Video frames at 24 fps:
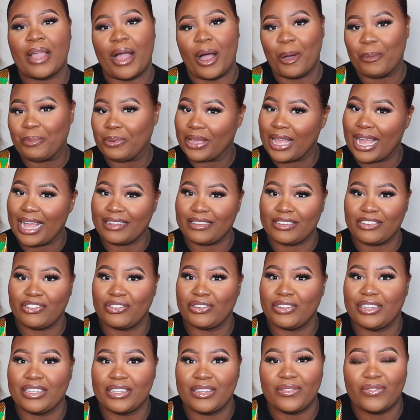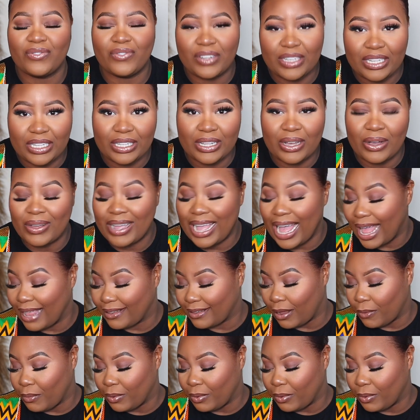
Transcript: I hope you guys enjoyed this video, guys.